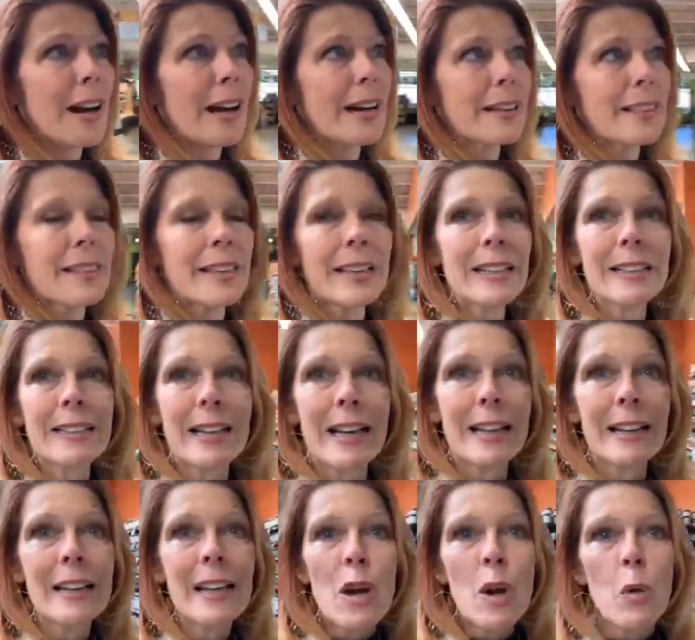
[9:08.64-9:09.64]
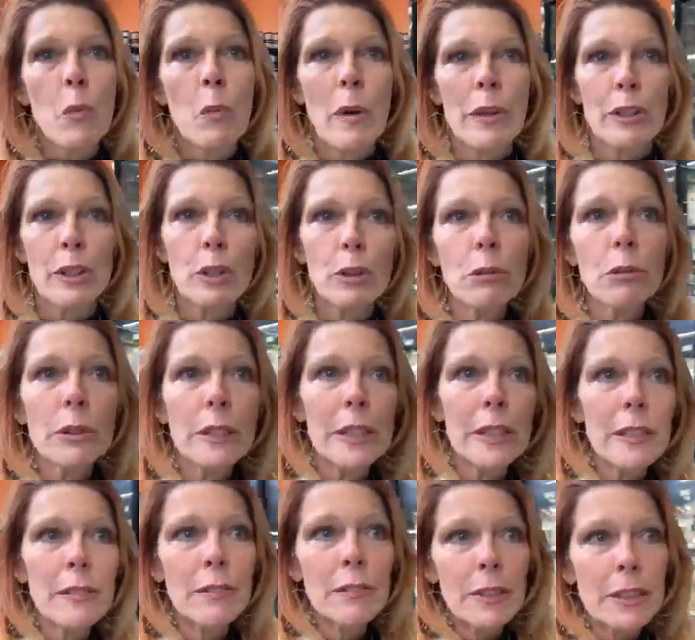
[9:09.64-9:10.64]
think that whether you
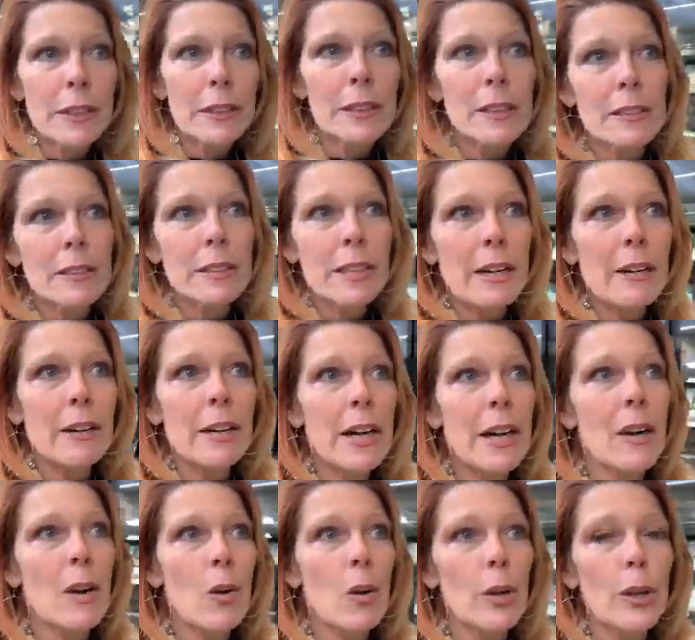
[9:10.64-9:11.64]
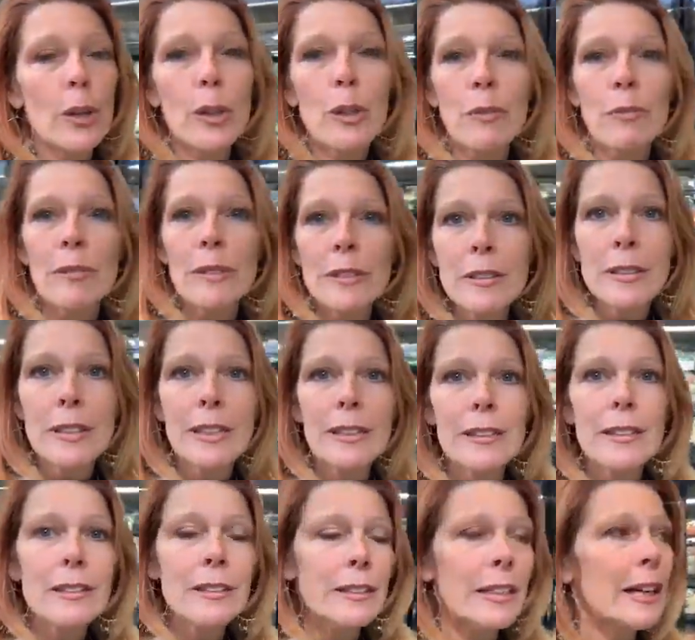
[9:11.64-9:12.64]
live in this area or you're visiting
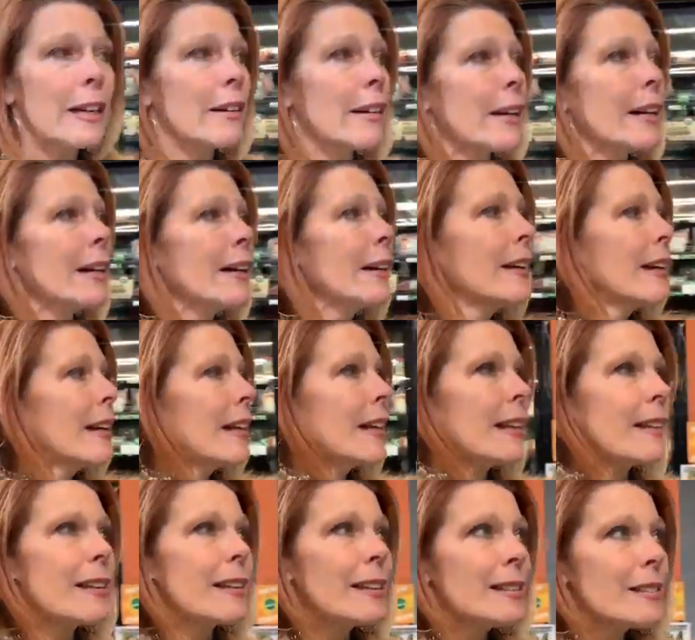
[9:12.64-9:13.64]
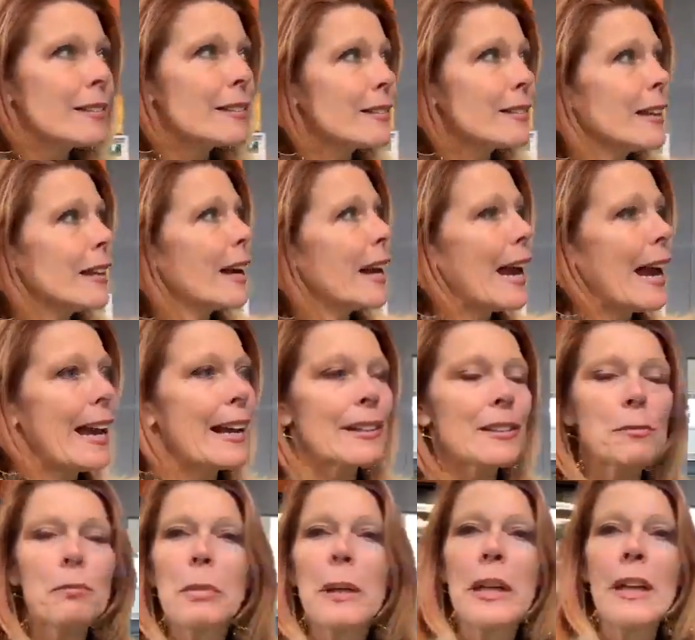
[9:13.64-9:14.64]
this area, this has
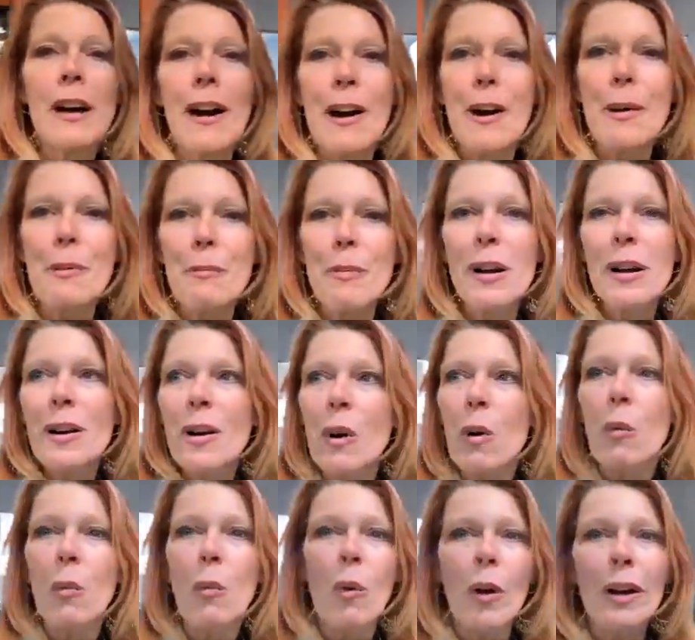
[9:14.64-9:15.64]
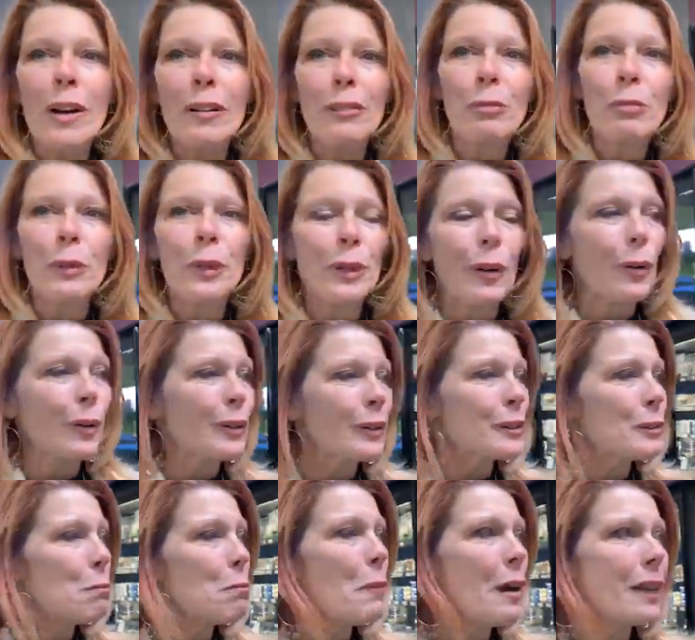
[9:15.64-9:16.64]
become one of Winona's
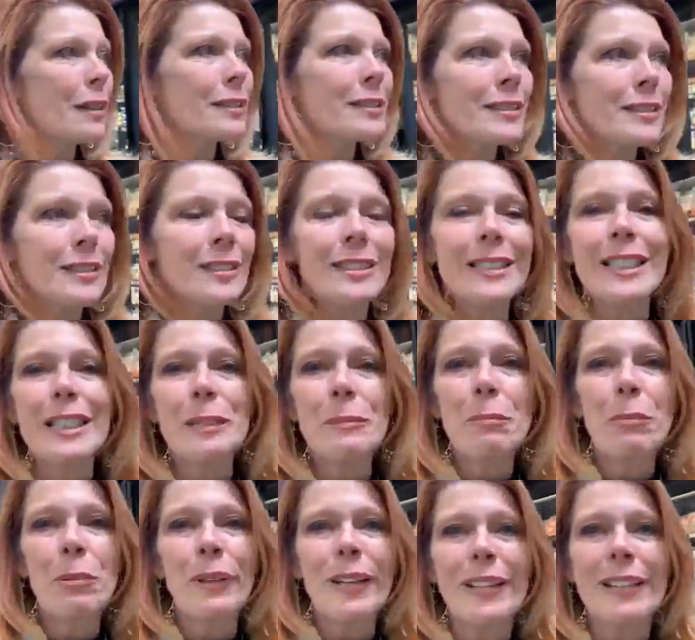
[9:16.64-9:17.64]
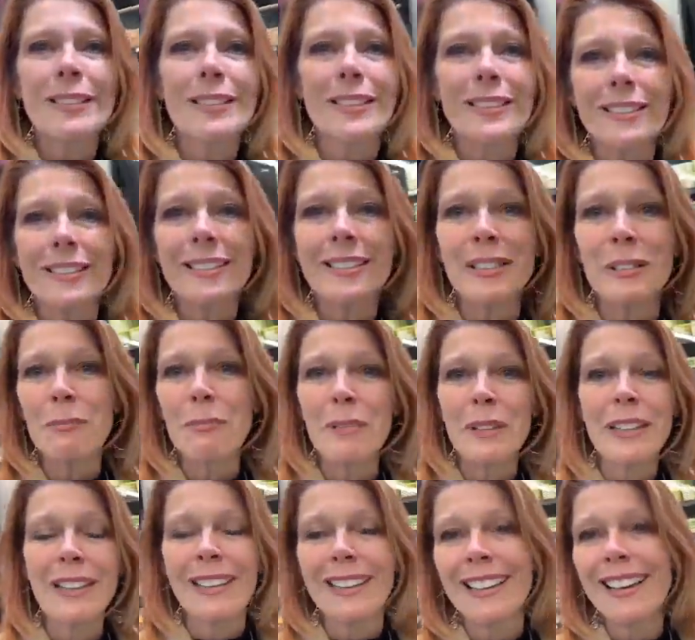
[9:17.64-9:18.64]
must-see places to
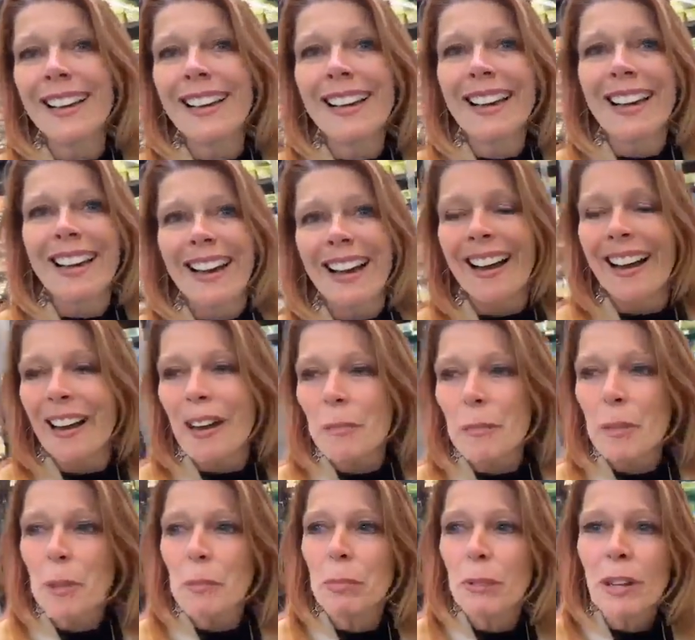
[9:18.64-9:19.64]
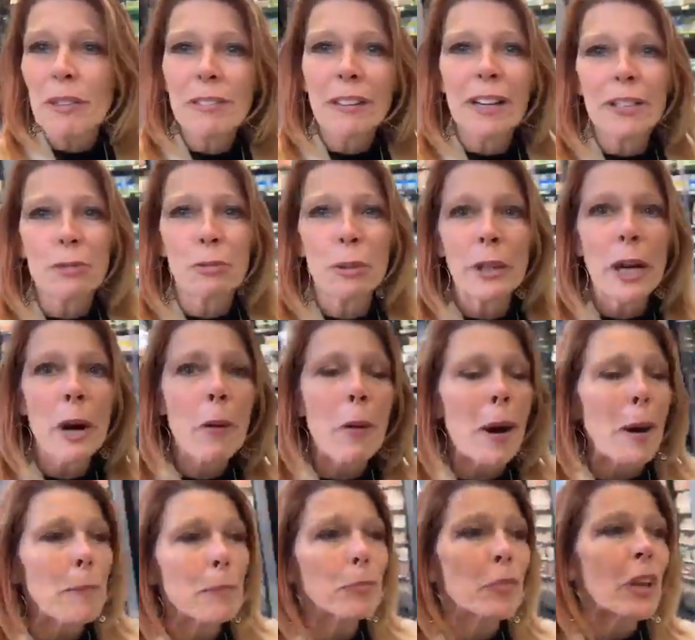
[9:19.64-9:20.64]
be, the Bluff Country Co-op.
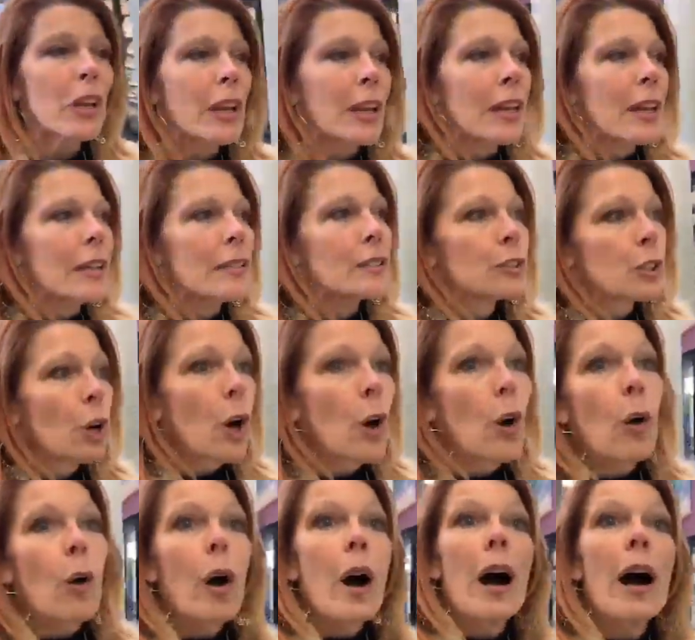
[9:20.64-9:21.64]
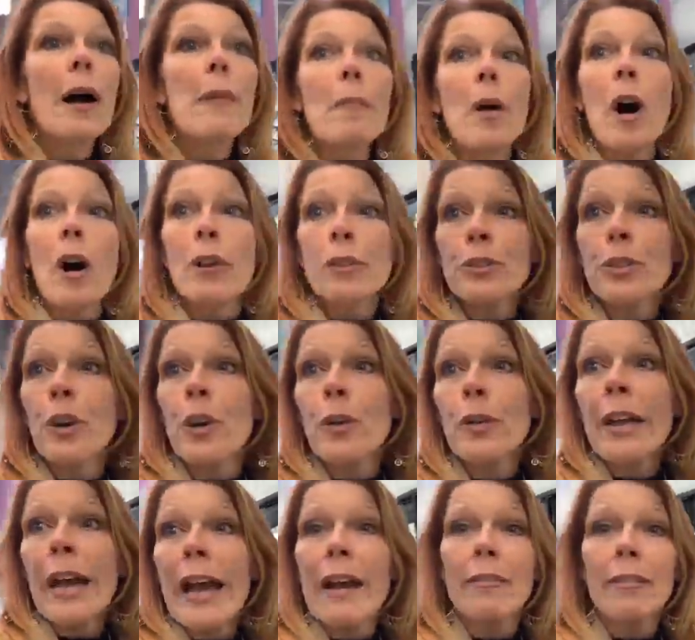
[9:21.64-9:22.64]
So also
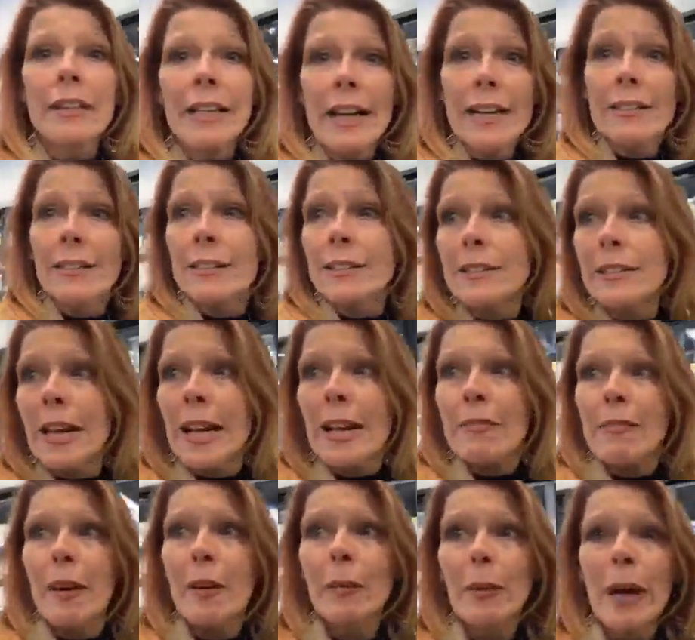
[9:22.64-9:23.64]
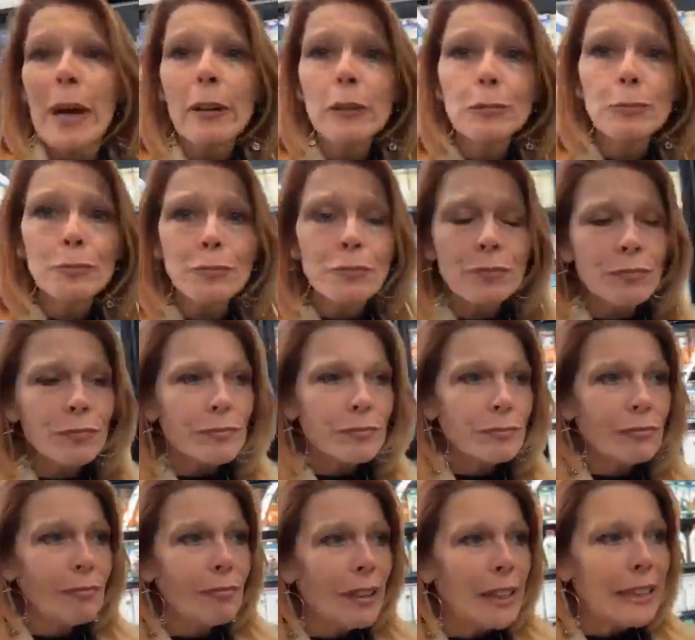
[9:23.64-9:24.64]
they have classes, I found out.
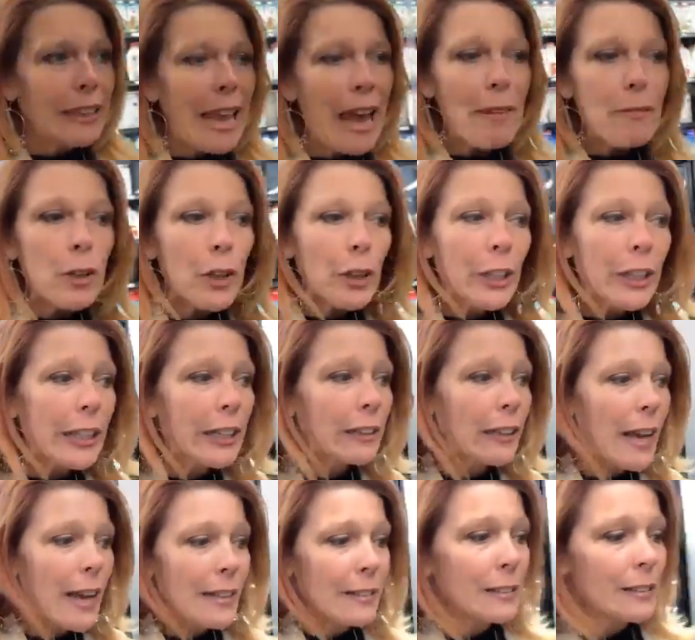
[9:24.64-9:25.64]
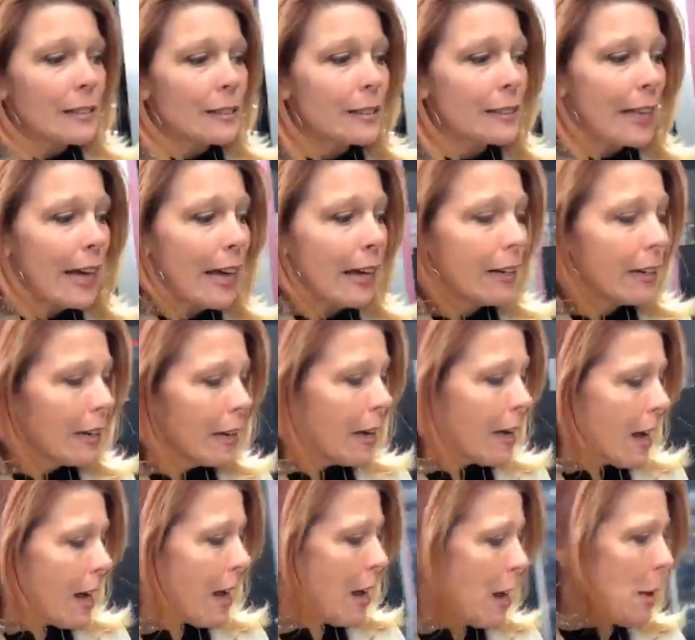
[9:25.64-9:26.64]
They have cooking classes that
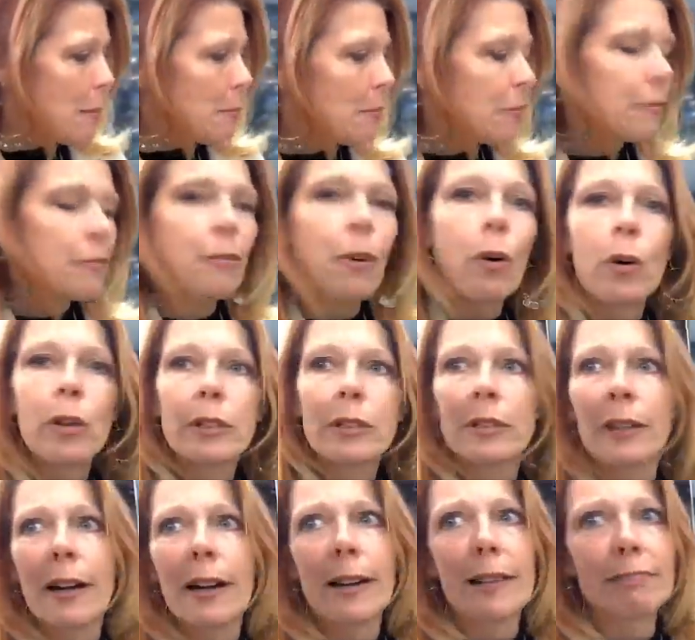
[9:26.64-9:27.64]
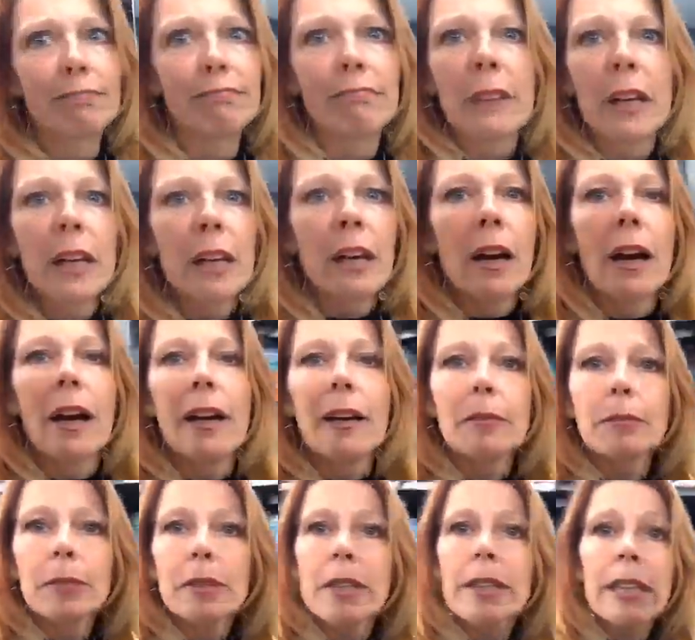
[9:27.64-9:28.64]
focus on
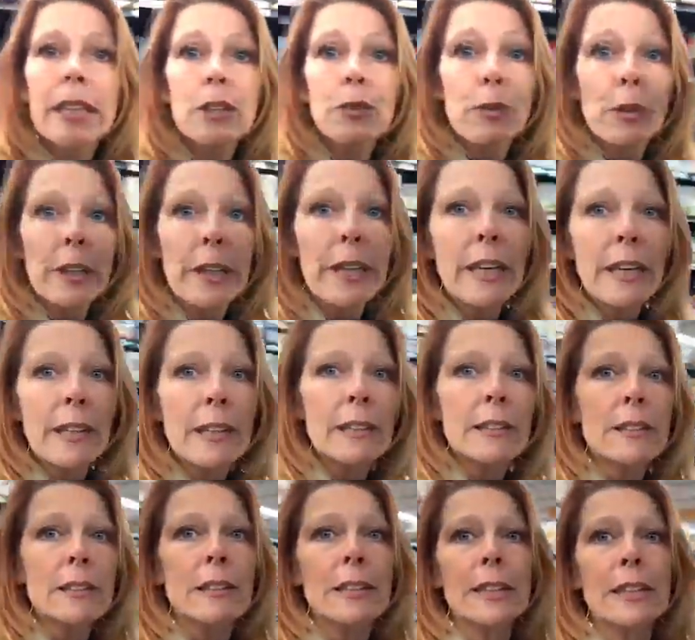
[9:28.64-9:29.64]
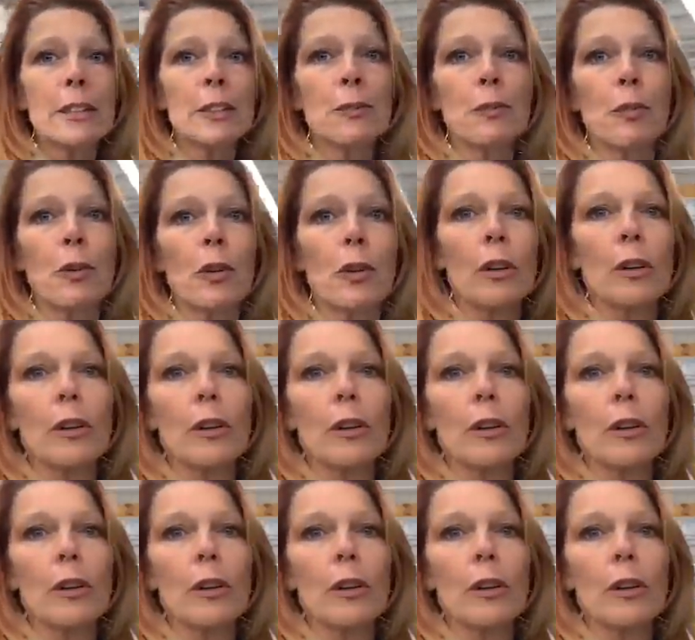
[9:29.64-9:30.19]
things for kids, things for